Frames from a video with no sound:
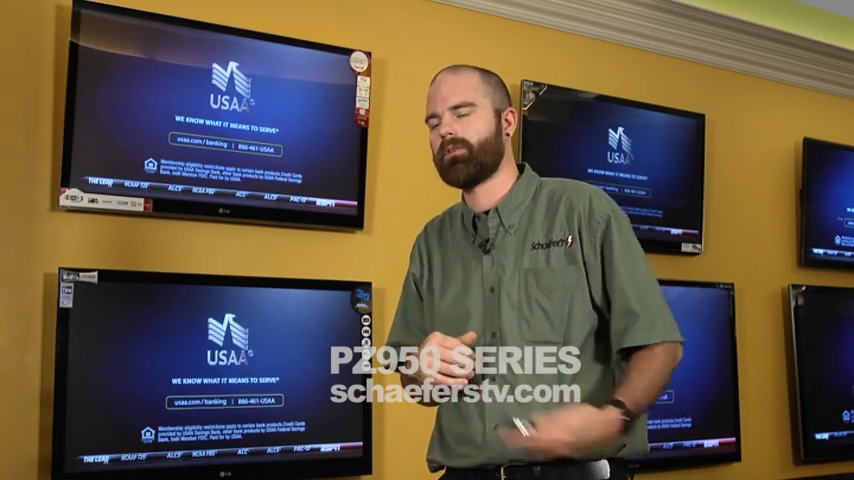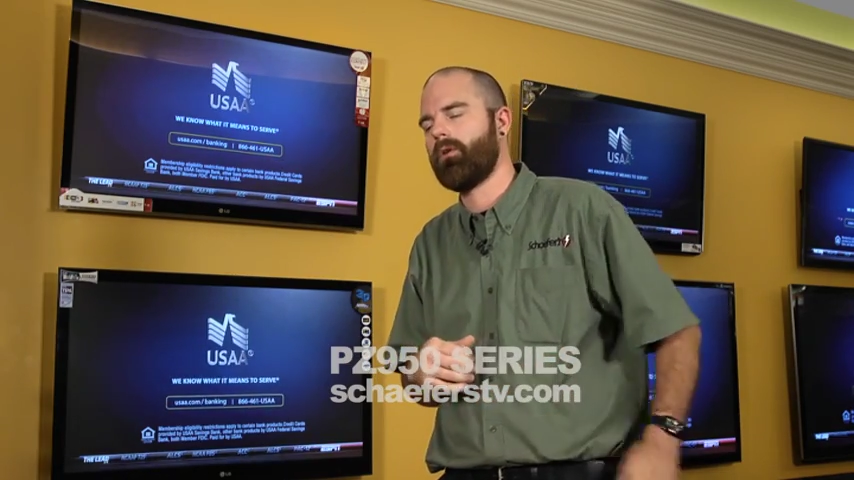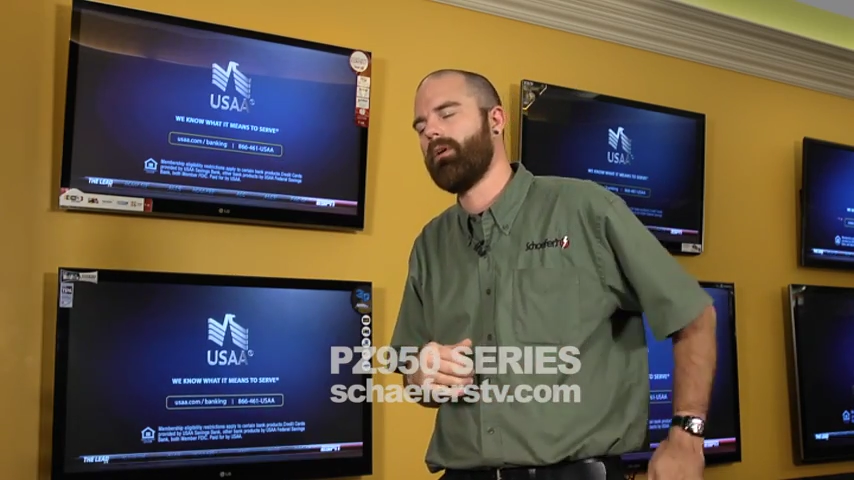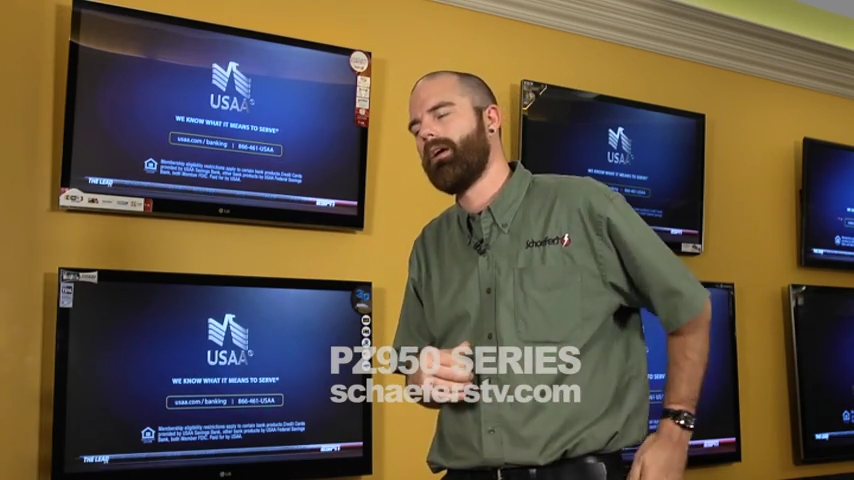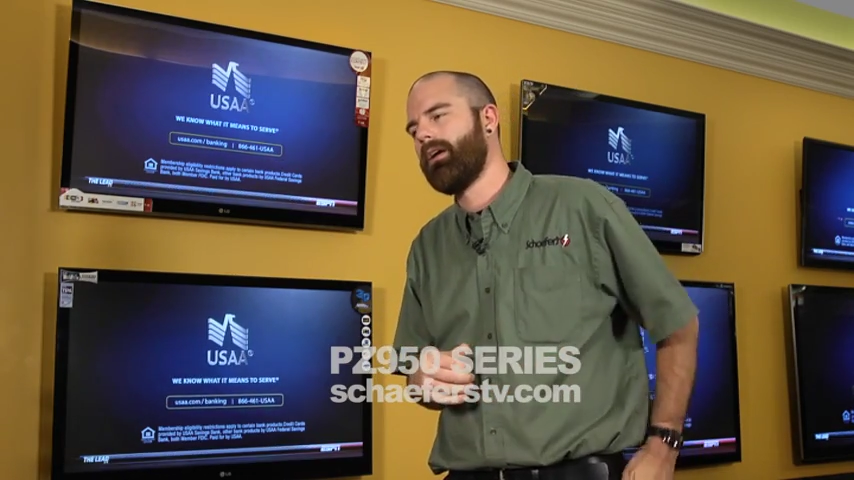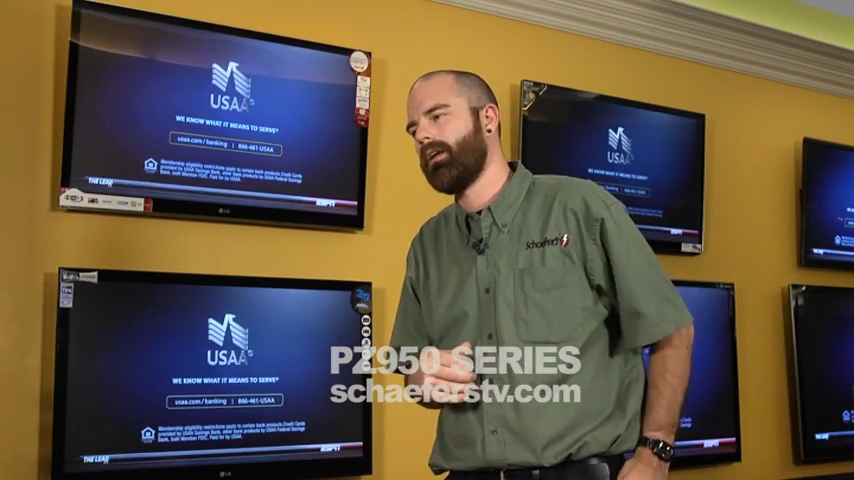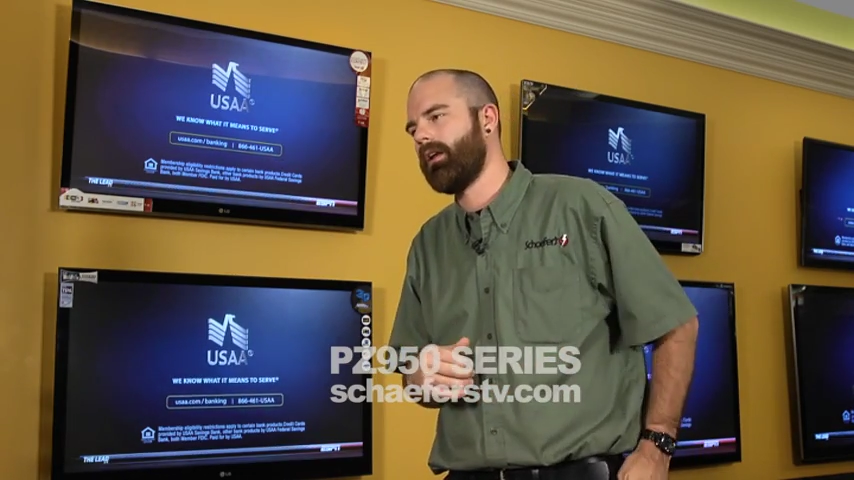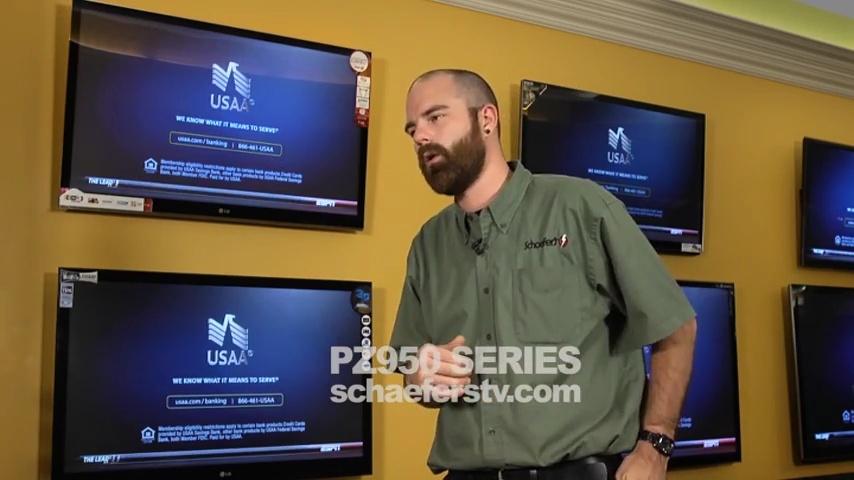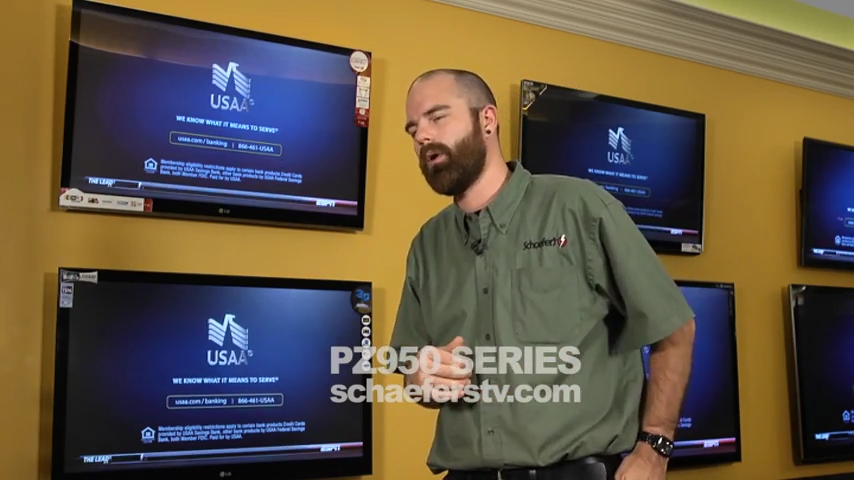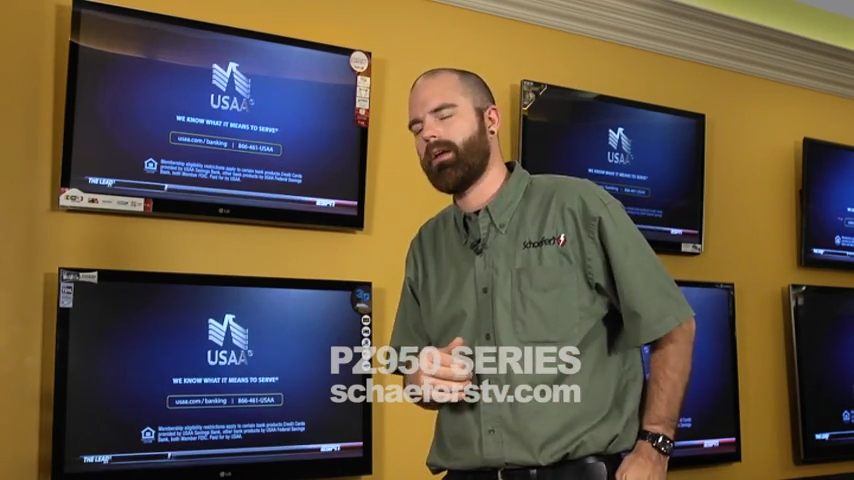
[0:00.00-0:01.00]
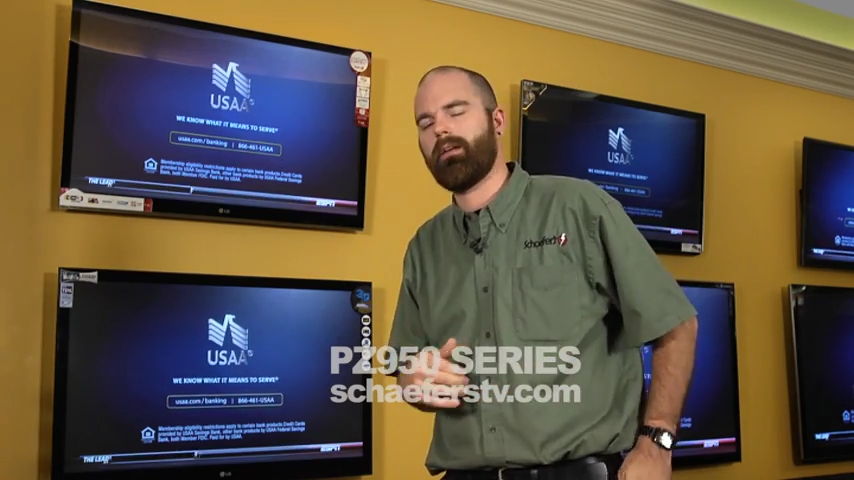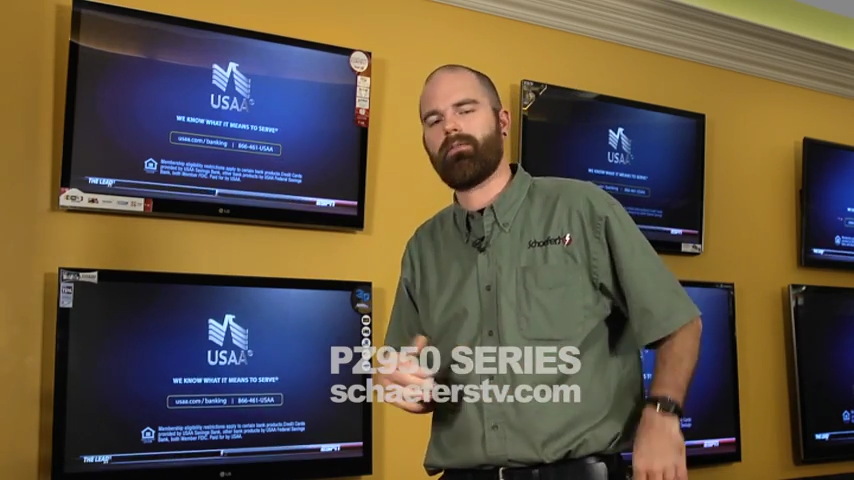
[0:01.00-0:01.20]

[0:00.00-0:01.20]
So you know what?